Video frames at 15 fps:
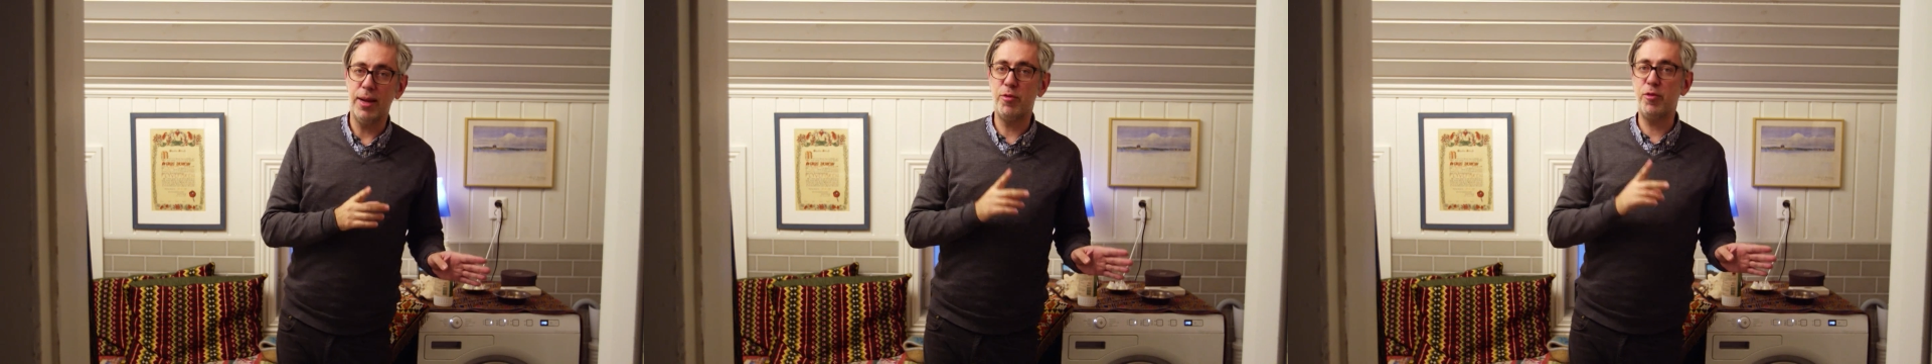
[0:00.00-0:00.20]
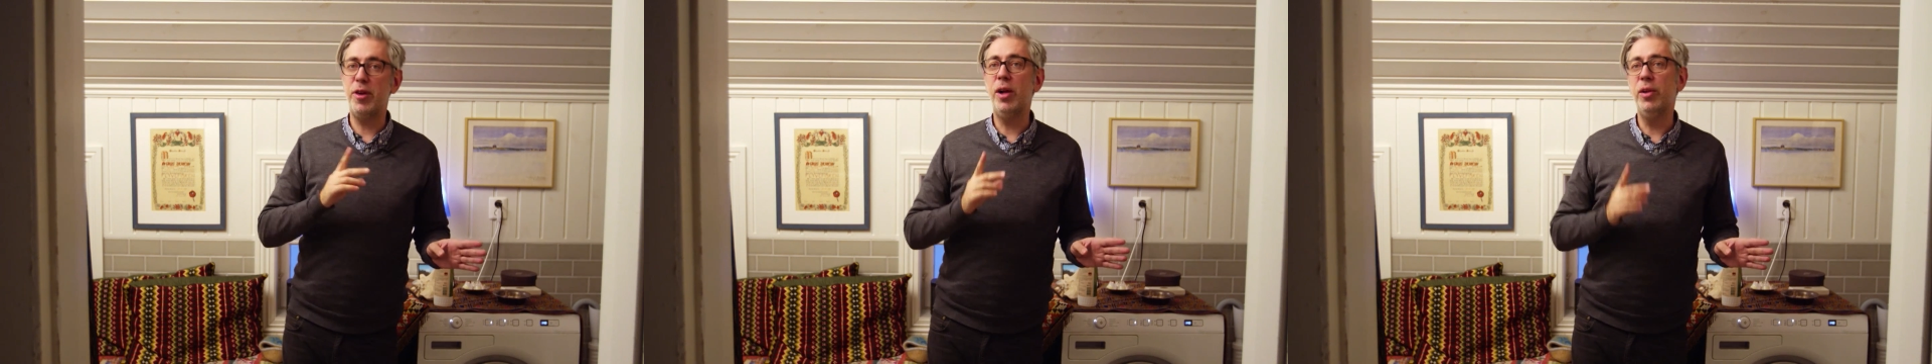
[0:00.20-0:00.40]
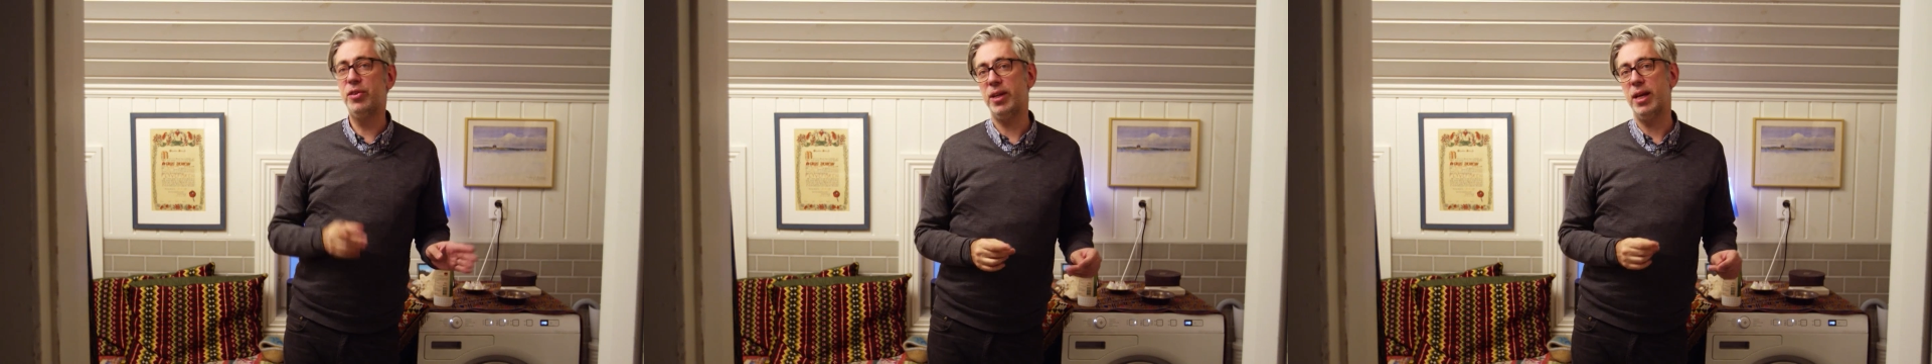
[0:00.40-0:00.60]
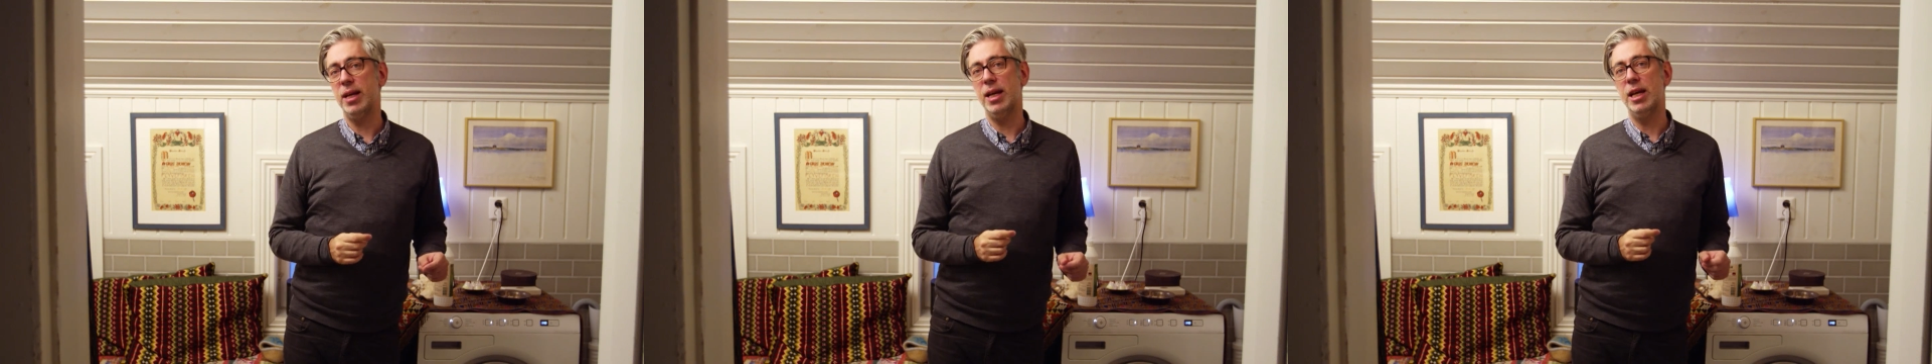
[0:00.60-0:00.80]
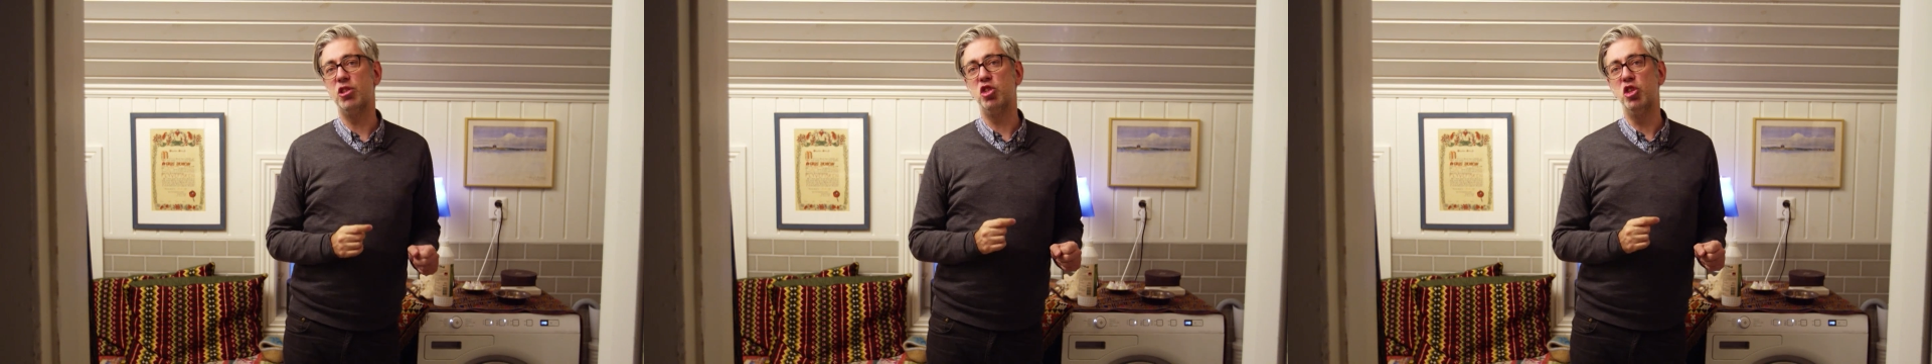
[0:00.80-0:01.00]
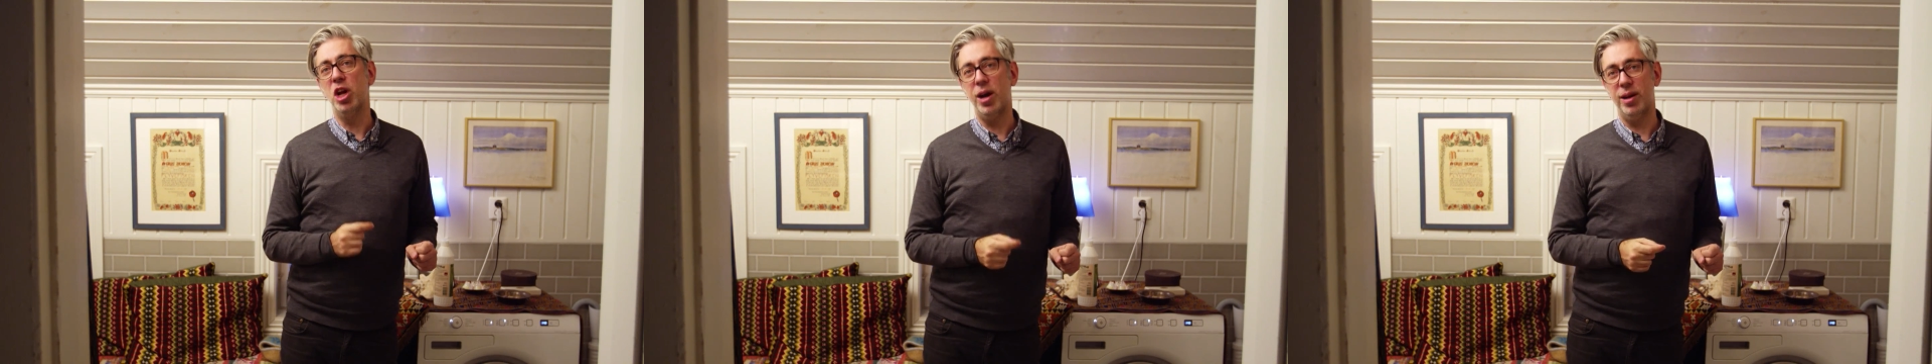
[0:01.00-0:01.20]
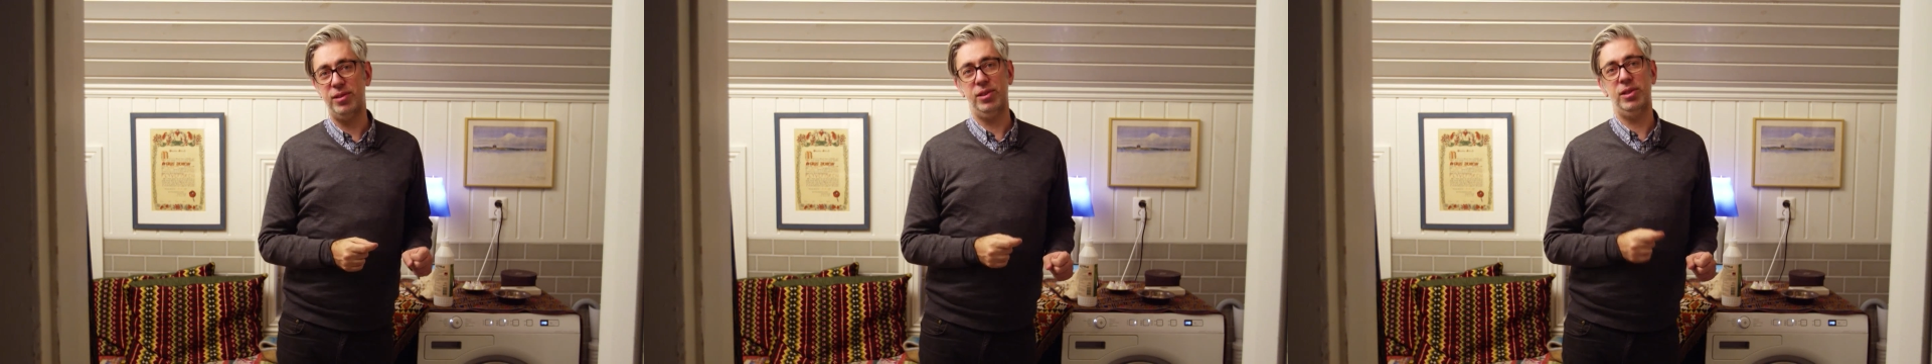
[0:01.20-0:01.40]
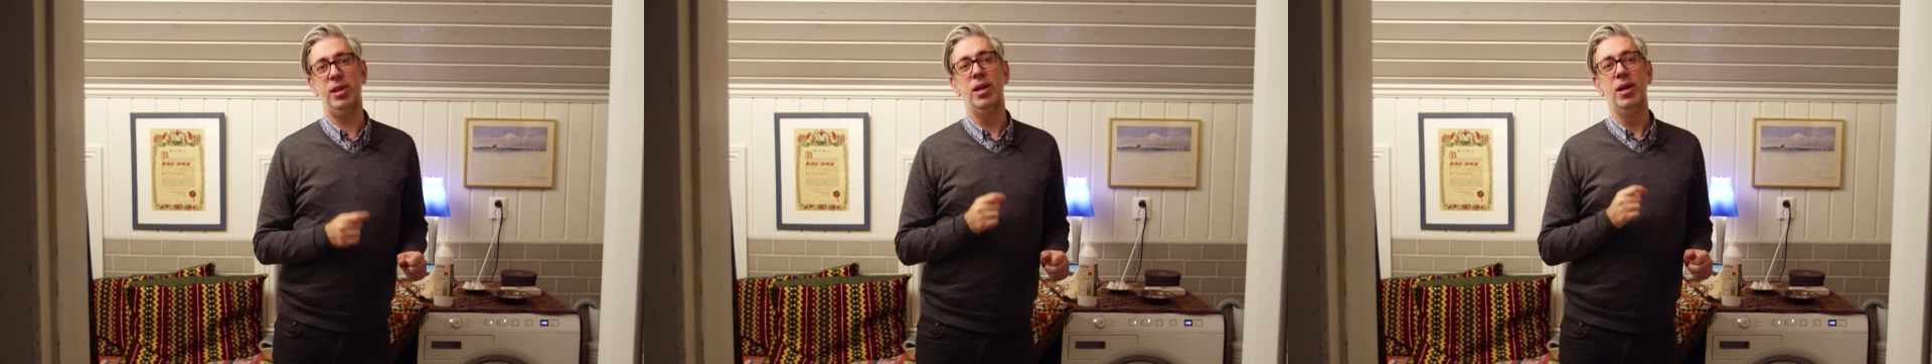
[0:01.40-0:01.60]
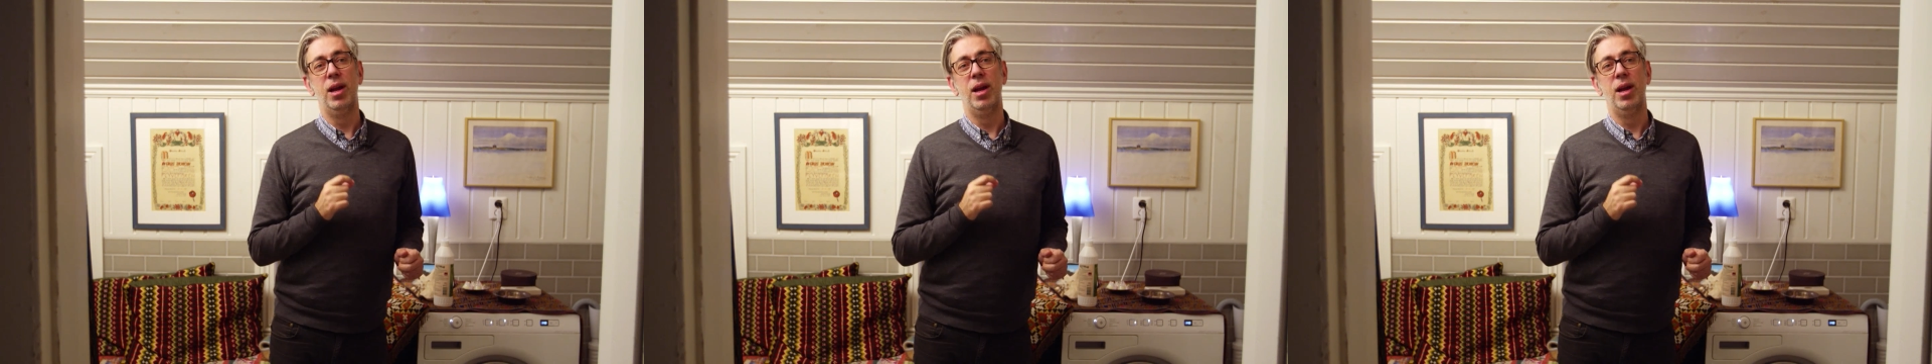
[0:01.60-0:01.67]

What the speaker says: felting is not